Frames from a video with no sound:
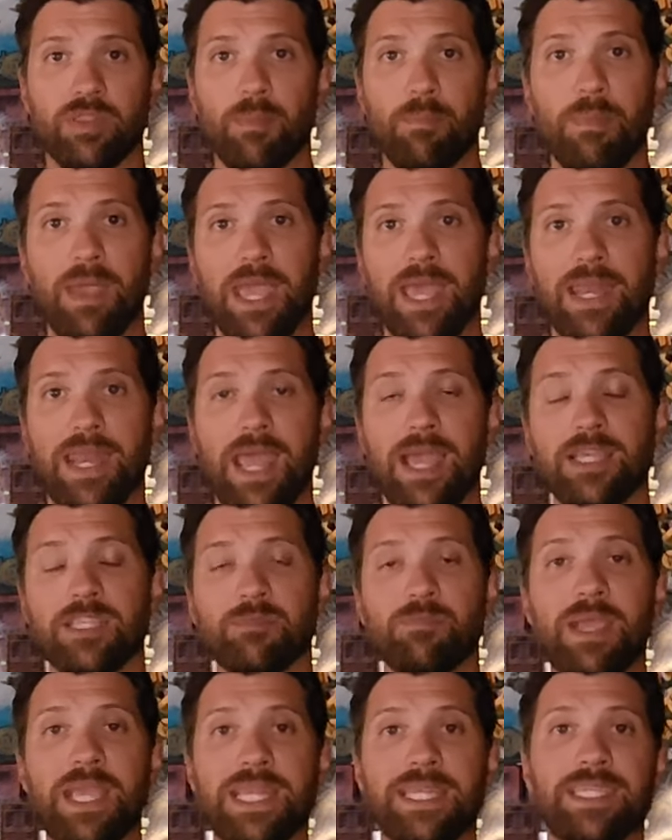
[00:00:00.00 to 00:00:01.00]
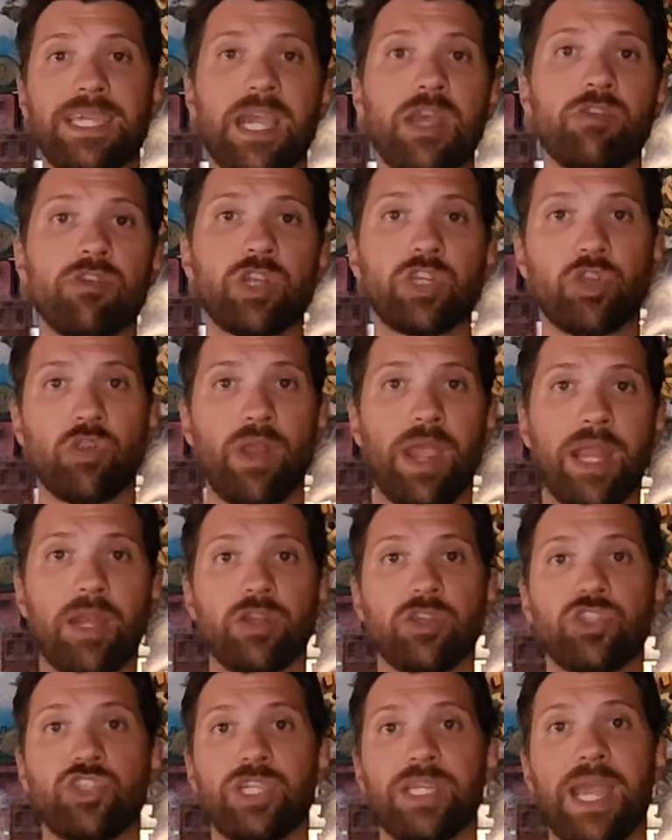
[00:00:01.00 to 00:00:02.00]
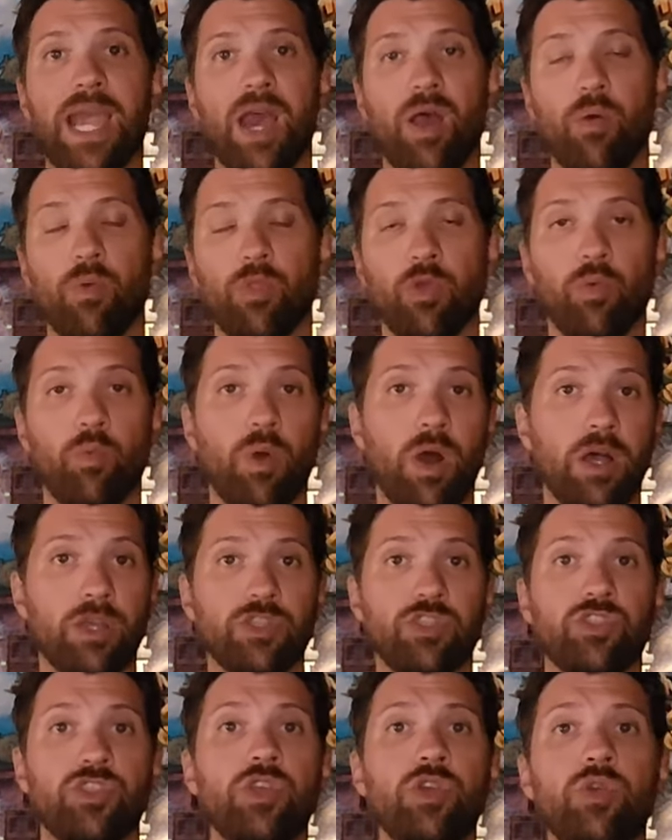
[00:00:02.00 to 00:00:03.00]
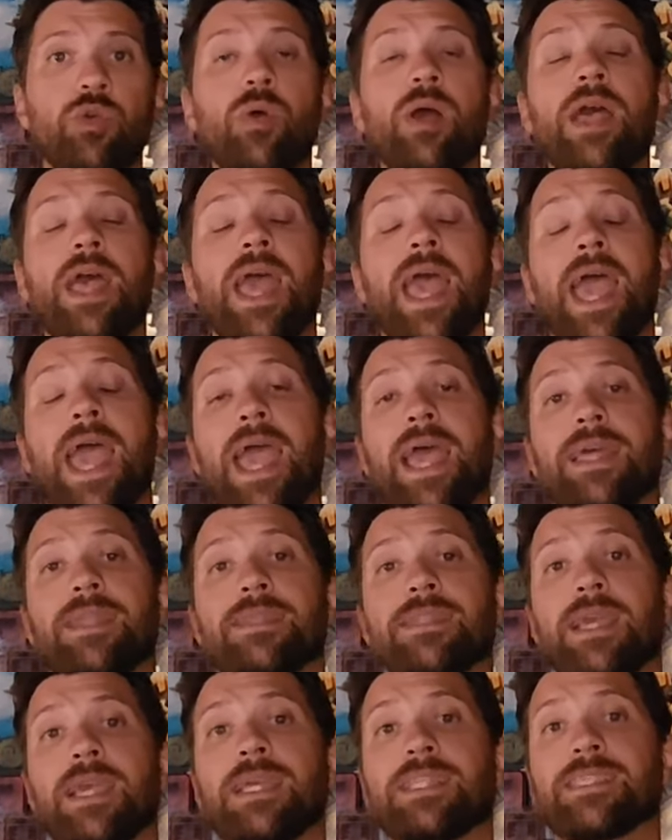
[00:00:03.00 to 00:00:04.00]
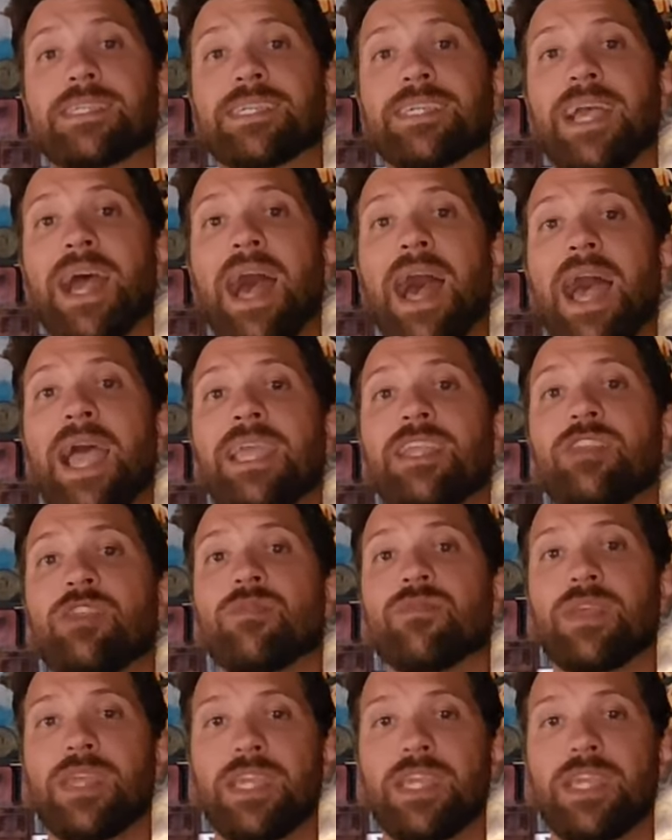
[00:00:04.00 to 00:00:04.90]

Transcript: The man has main character energy out the wazoo, and it's kind of